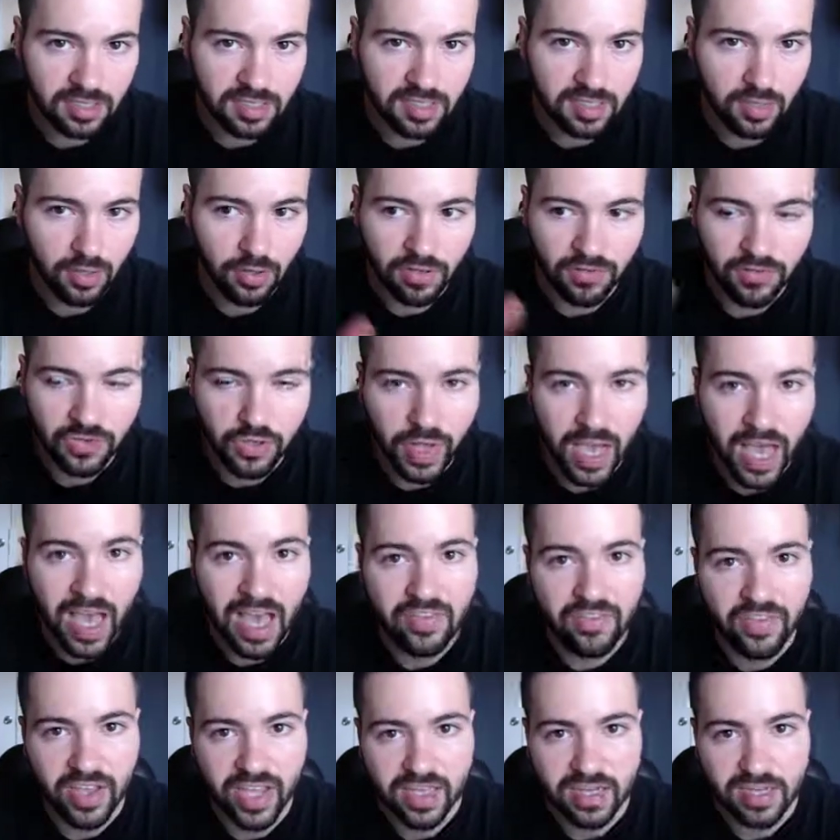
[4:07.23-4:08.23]
So if you
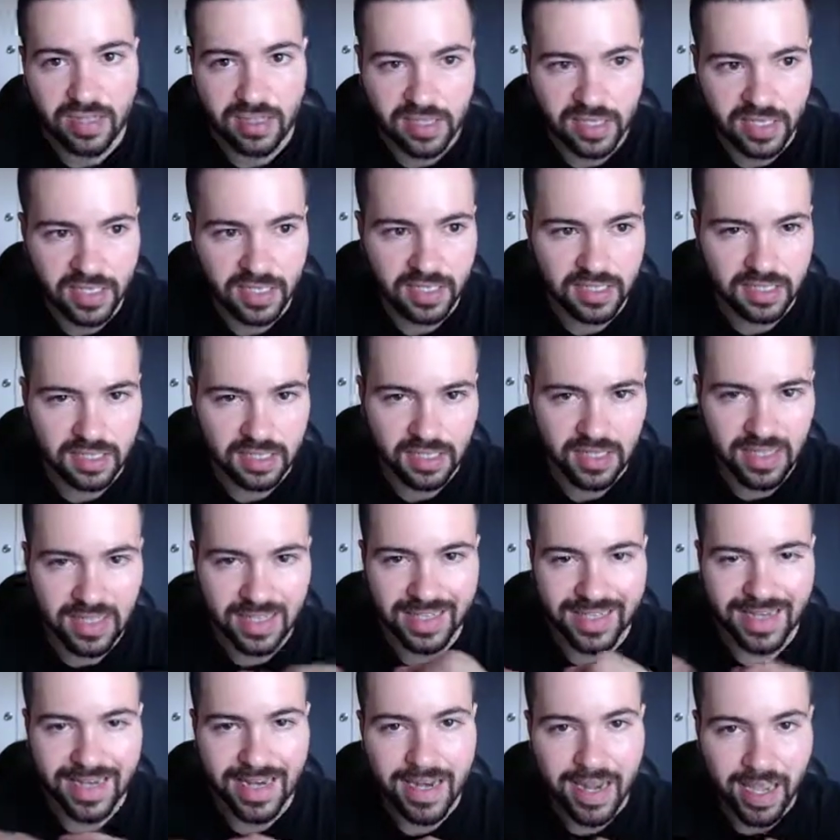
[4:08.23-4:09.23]
have analytics
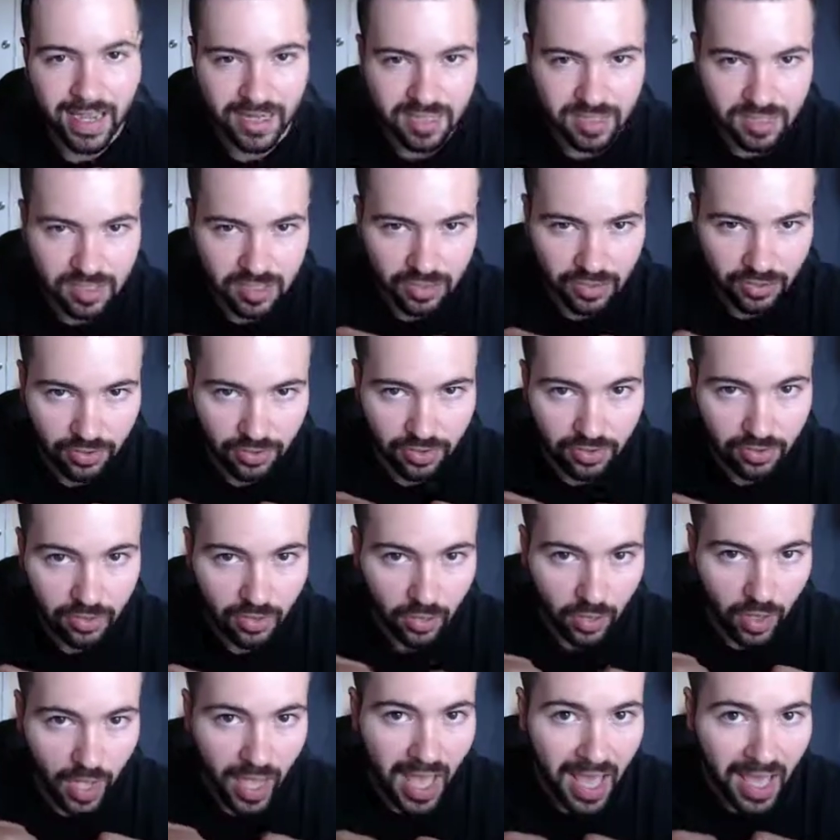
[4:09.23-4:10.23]
connected to your
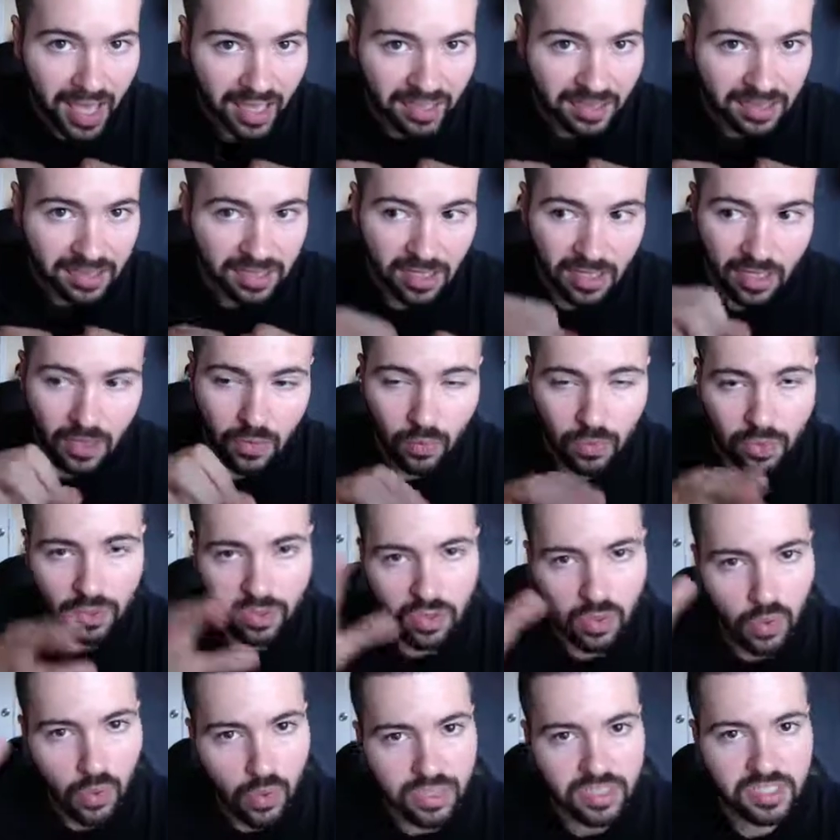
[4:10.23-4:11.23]
Google Ads, well,
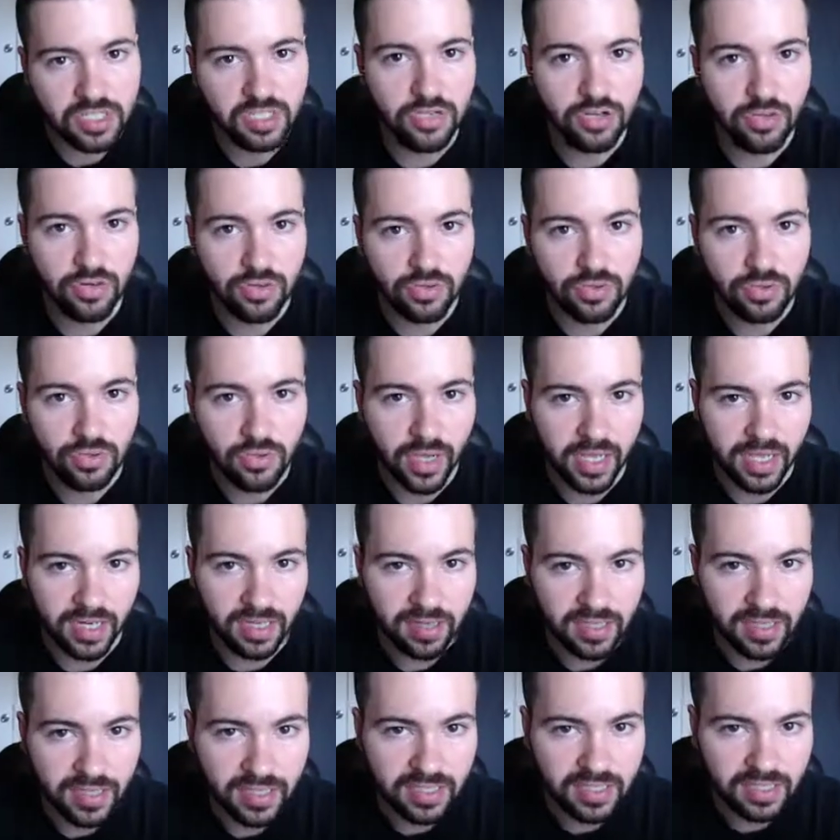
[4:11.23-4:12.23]
go into your Google
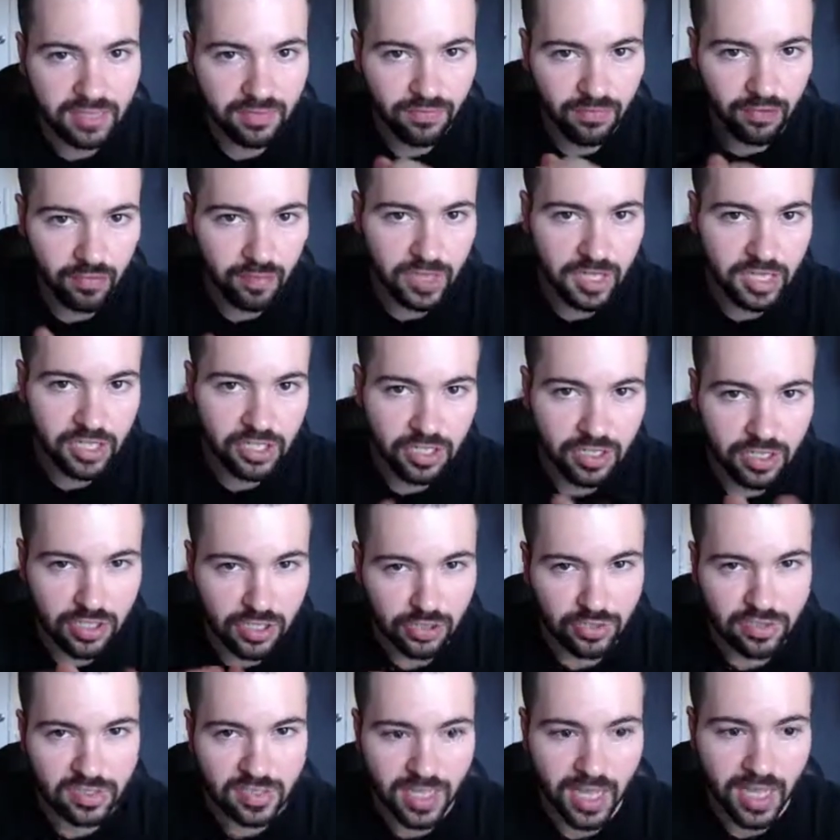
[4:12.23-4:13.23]
Analytics information and
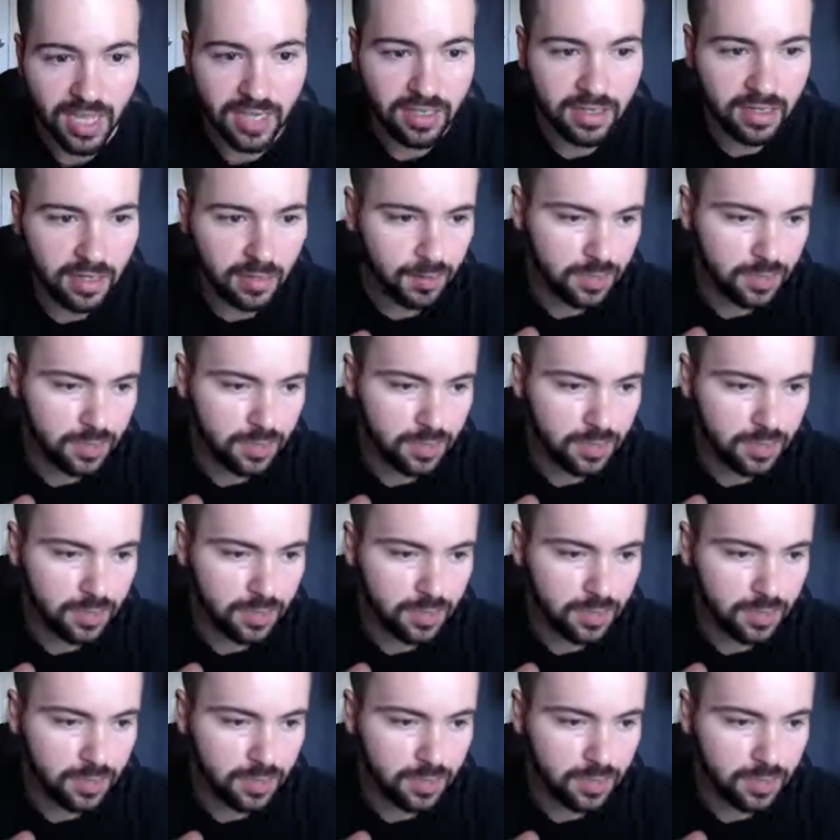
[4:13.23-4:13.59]
your data.